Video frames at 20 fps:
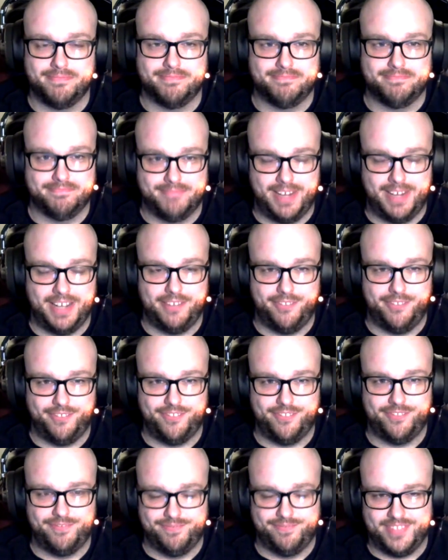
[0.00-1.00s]
my
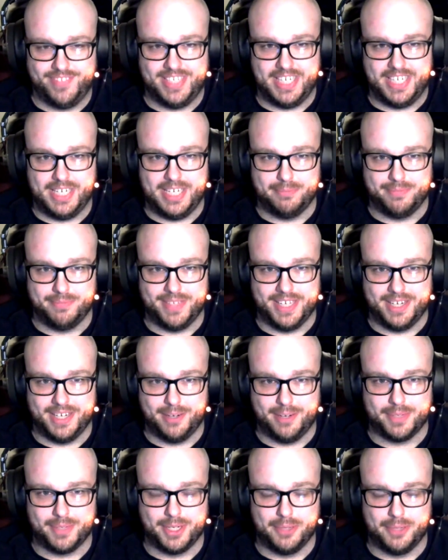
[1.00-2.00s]
team that
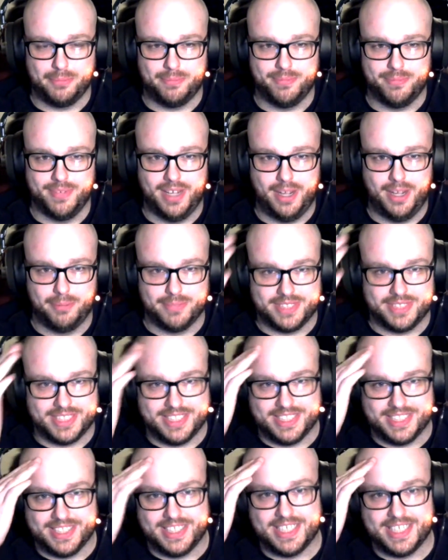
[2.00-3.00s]
I'm a
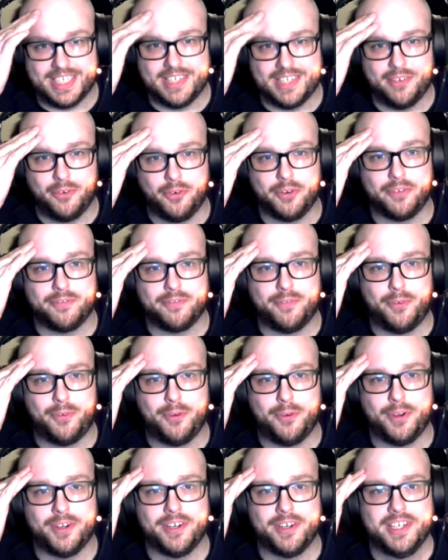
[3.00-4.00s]
season ticket holder
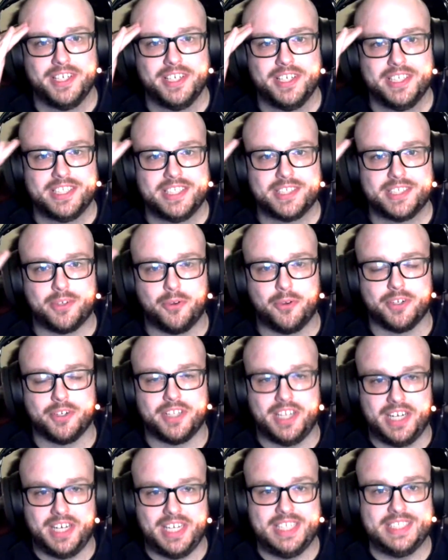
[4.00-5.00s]
for, scored
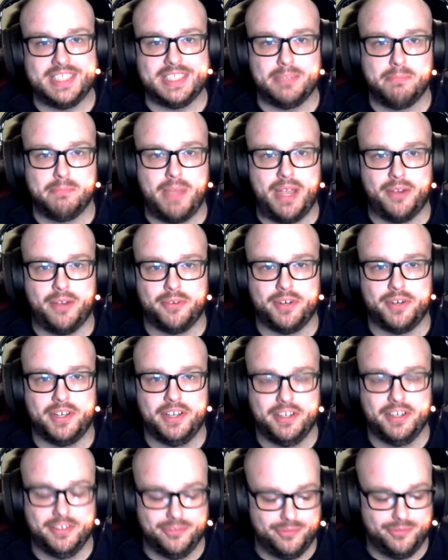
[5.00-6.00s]
the least amount
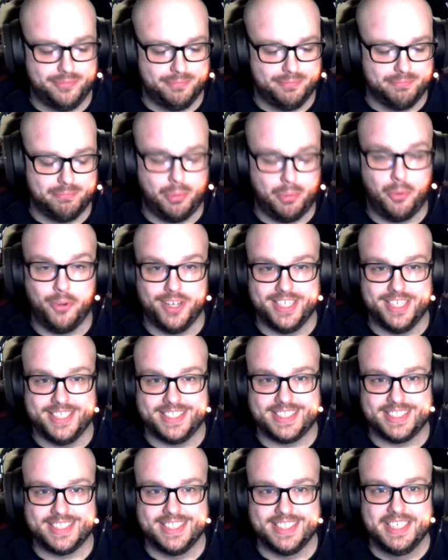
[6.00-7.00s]
of
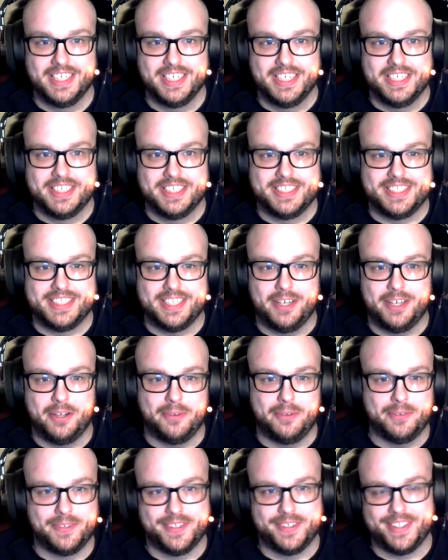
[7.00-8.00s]
points.
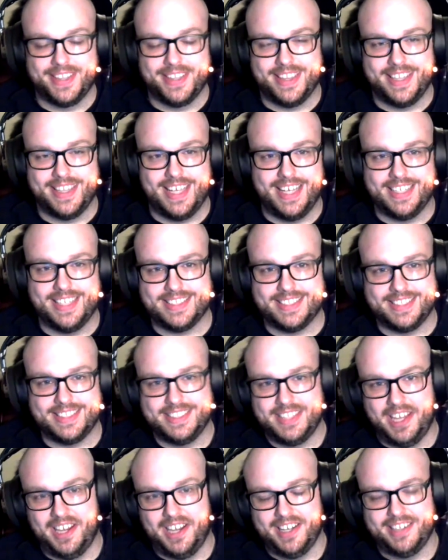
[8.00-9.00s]
So that's
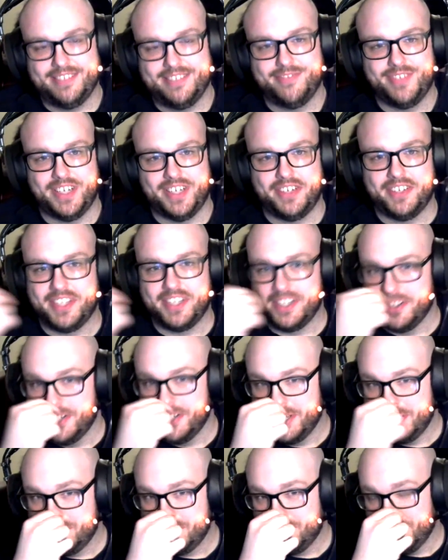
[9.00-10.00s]
not very
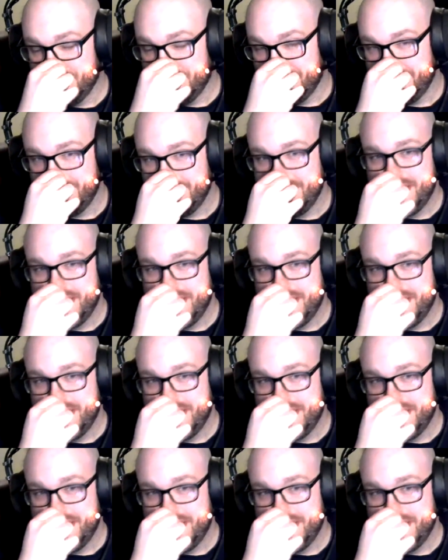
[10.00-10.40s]
good. But